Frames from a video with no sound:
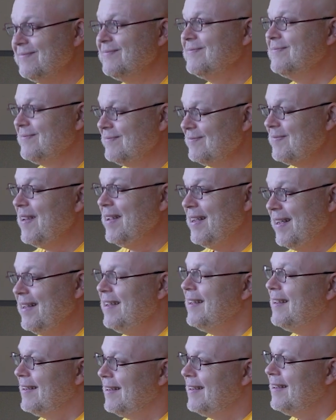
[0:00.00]
yeah.
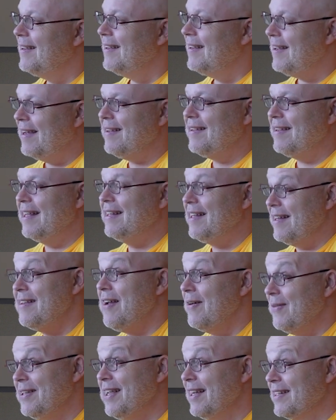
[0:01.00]
Uh, it,
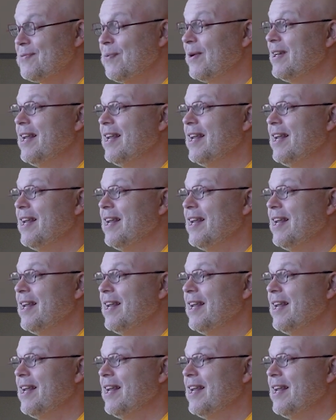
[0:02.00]
no, that's